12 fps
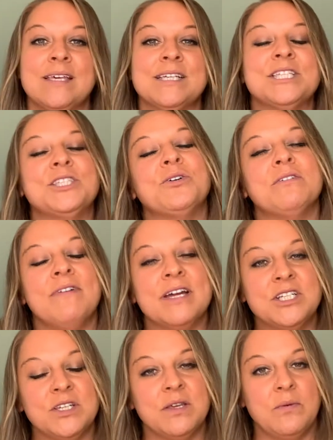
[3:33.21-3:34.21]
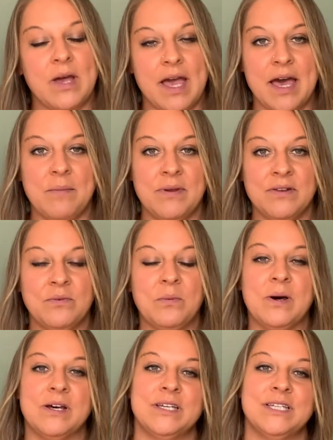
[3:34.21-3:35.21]
So eventually what happened
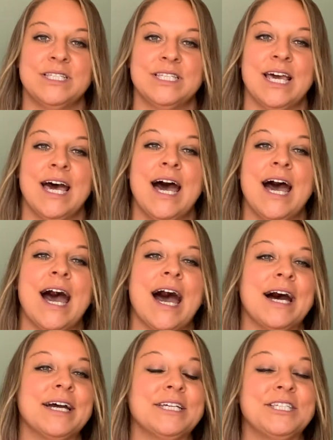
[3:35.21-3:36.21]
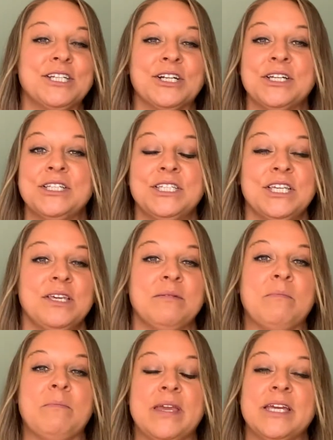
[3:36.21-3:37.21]
was I started
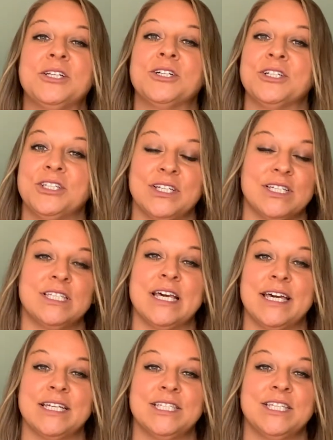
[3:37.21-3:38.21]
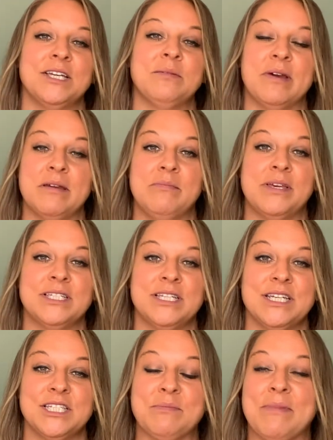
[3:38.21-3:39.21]
seeing major success in my
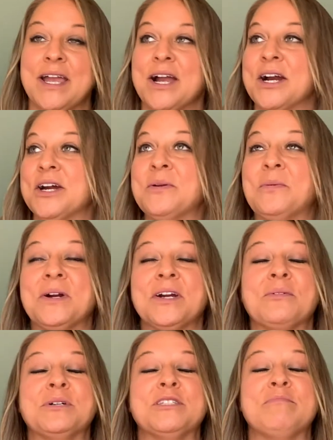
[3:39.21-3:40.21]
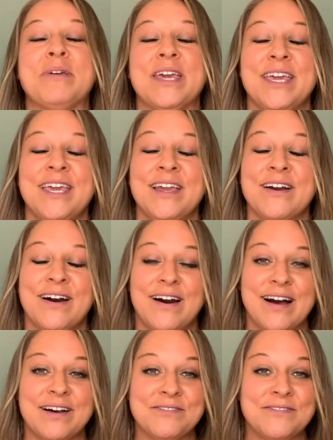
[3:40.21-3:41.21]
business. My hard work was paying
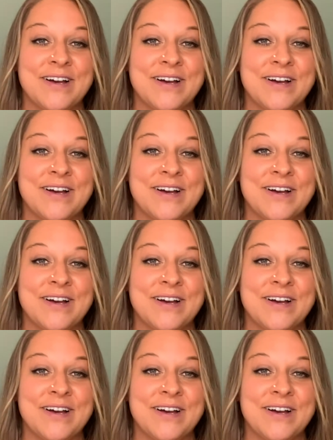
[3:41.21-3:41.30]
off.